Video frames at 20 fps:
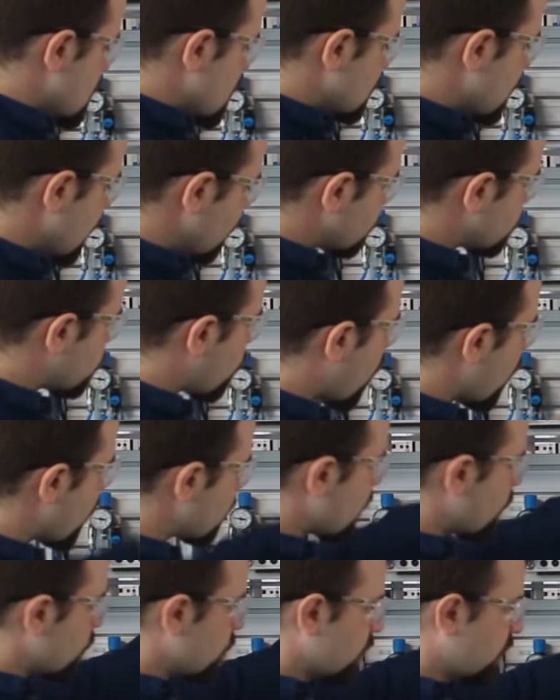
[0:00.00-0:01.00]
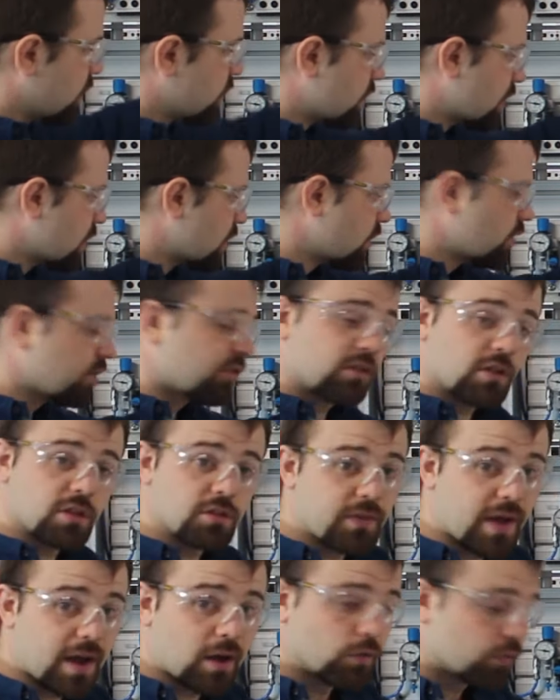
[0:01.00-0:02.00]
Let's wire up these cylinders to the
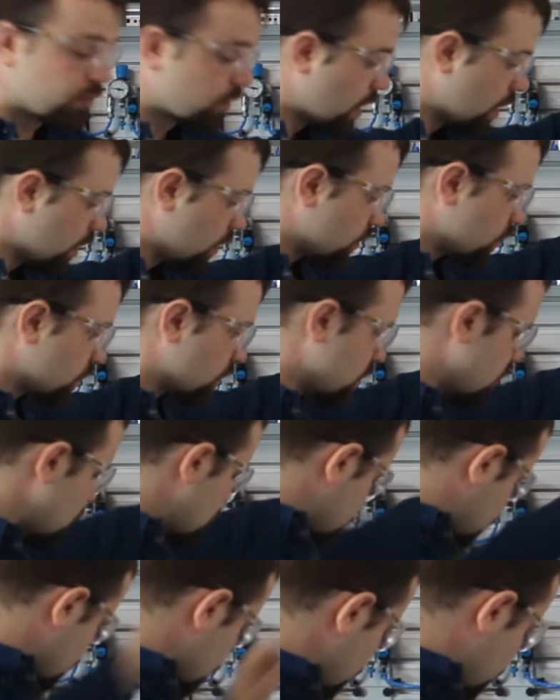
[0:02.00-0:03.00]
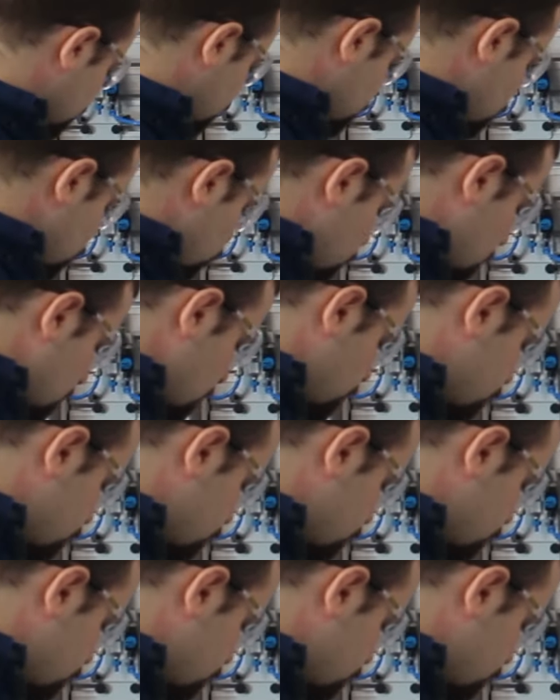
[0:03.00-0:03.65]
valves next. So this is normally